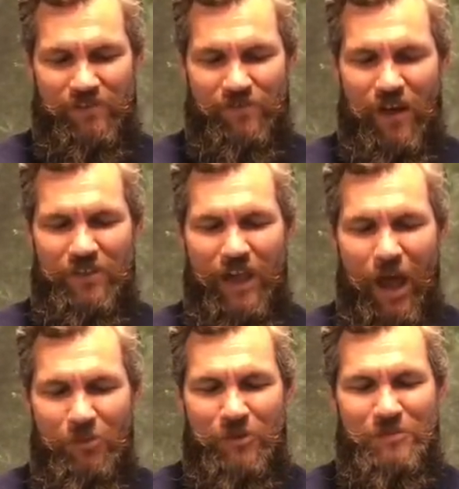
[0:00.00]
Father,
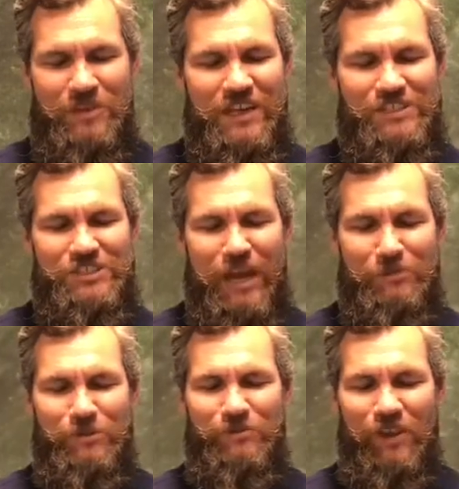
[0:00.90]
help them in the next
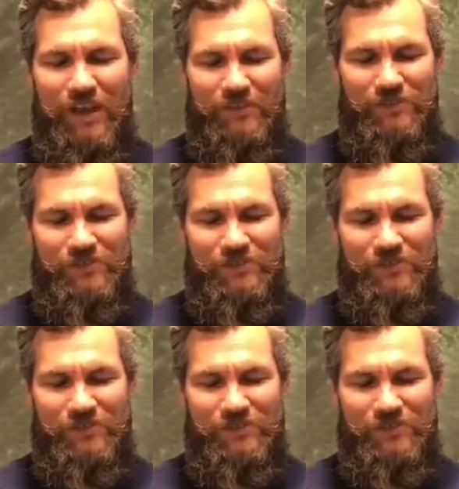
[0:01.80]
chapter of life